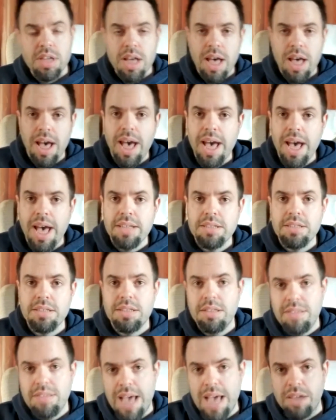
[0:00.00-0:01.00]
and
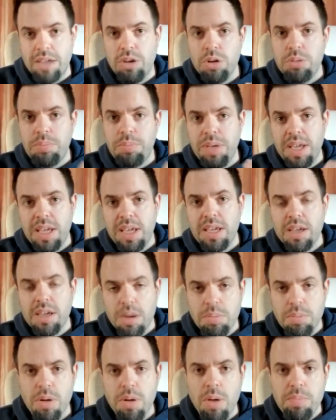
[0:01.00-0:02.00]
that could be
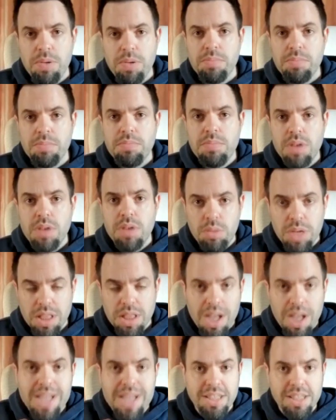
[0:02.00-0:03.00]
a problem with
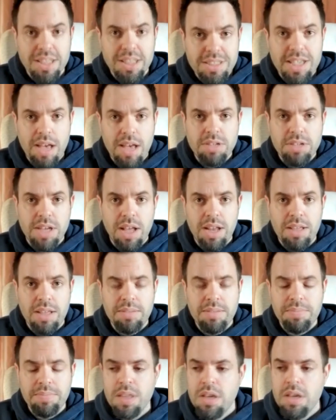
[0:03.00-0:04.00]
lightening the sound color.